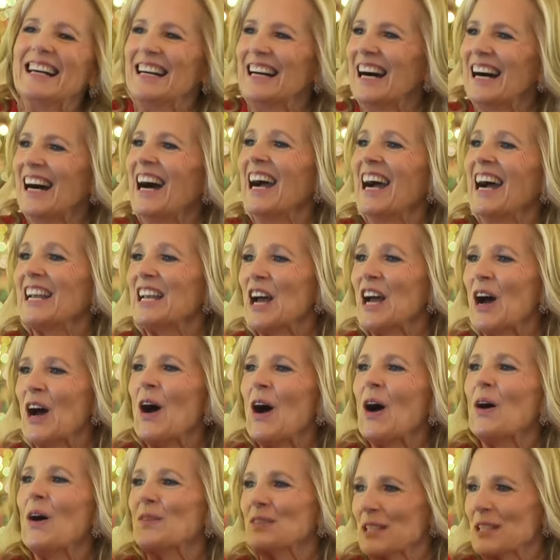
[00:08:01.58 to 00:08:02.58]
I
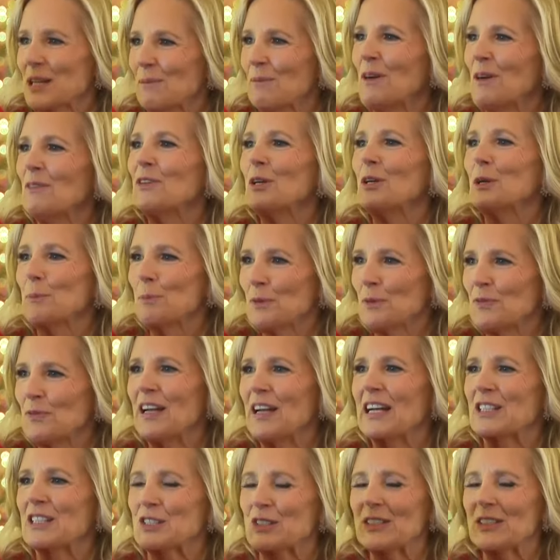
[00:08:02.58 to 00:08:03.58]
know, some of you are
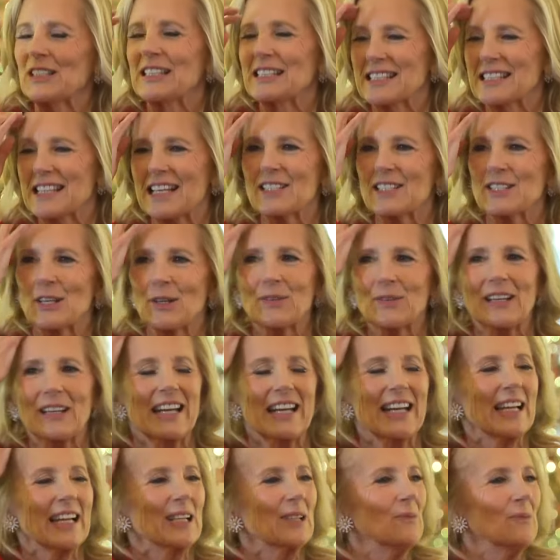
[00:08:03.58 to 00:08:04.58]
perfectionists. That's
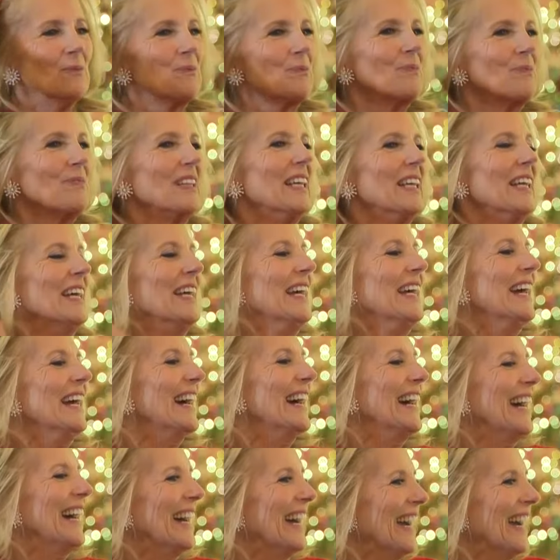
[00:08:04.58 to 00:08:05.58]
okay.
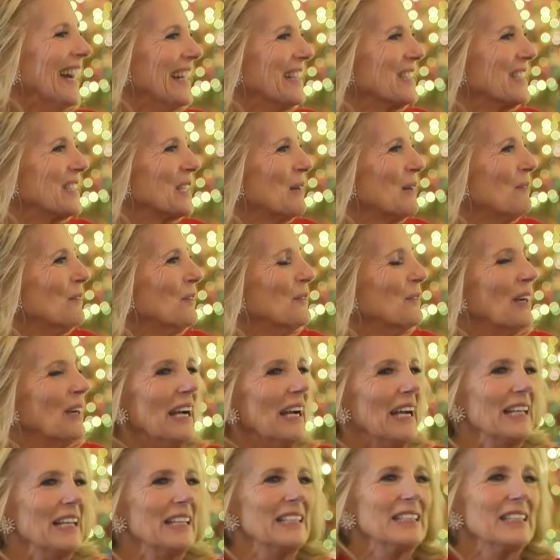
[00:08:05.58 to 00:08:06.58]
And some of,
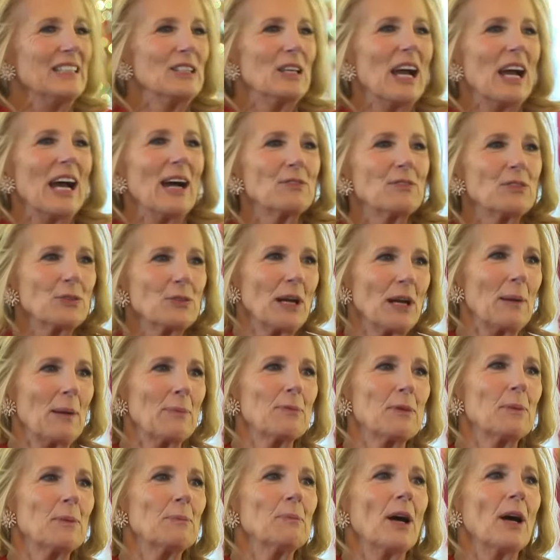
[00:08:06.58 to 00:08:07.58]
and you have to wrap
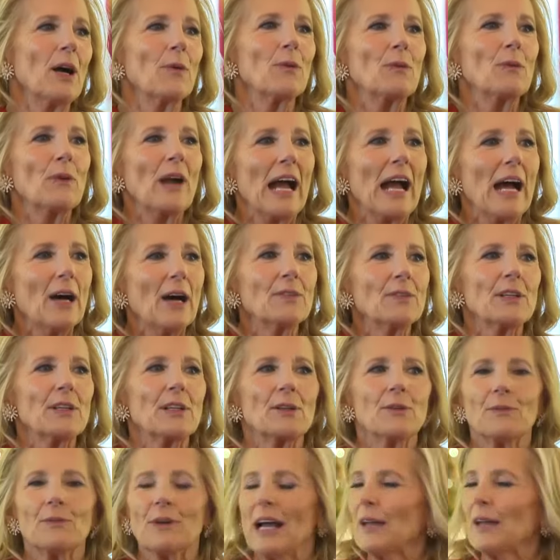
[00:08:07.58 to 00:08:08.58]
them around and
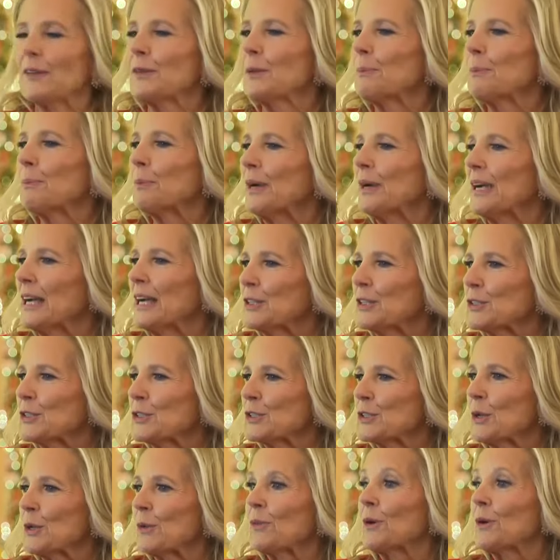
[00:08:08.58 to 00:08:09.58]
around the branch
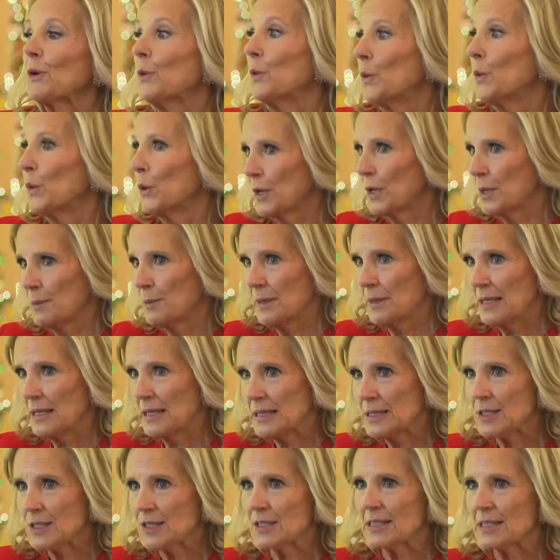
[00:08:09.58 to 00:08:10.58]
so the
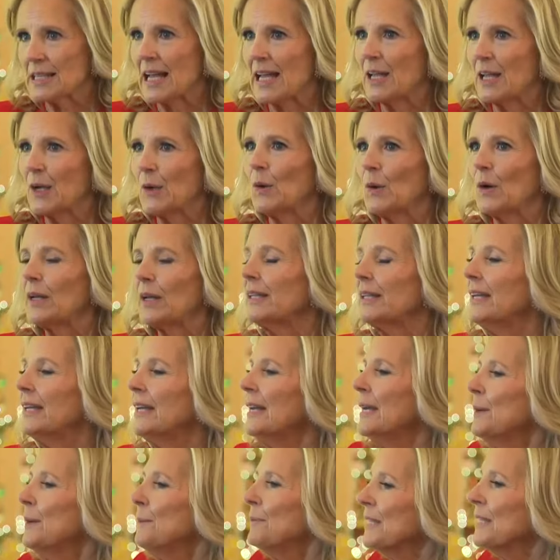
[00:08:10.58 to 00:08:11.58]
ornaments stay on,
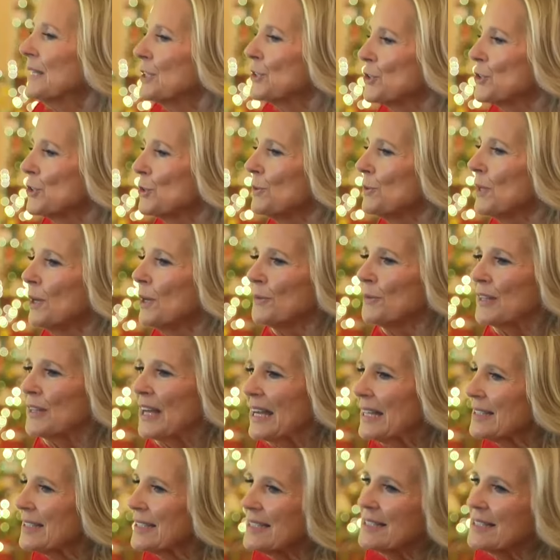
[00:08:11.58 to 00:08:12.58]
because you know
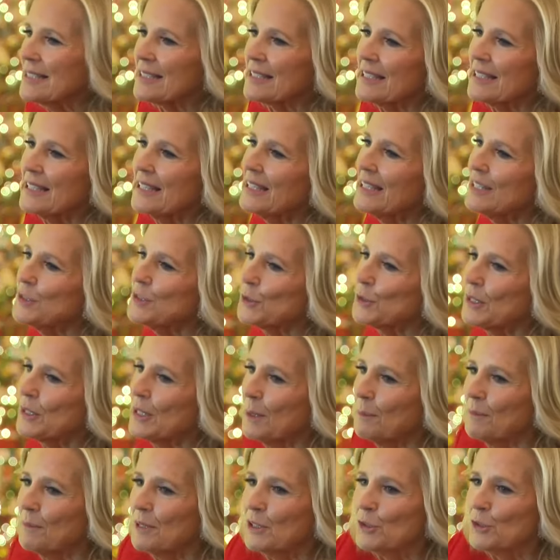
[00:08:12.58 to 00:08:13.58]
thousands of kids are
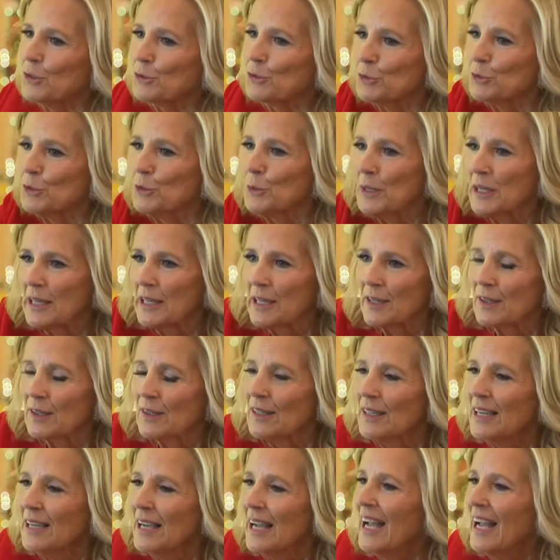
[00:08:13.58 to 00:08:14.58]
coming through
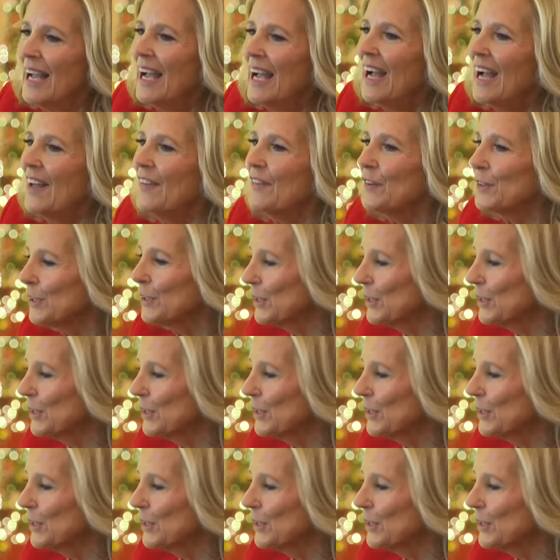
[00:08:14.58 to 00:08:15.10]
here and they're